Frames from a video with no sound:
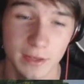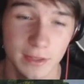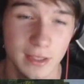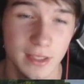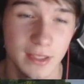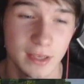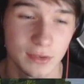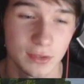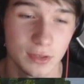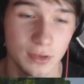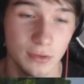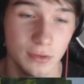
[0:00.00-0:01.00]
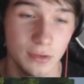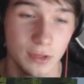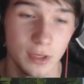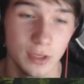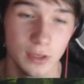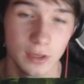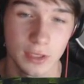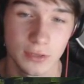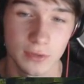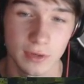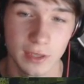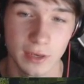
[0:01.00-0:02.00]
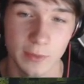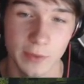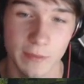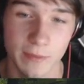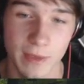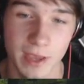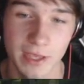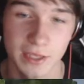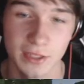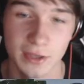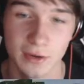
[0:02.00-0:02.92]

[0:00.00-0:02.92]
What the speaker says: the details to you, you guys are really going to be amazed.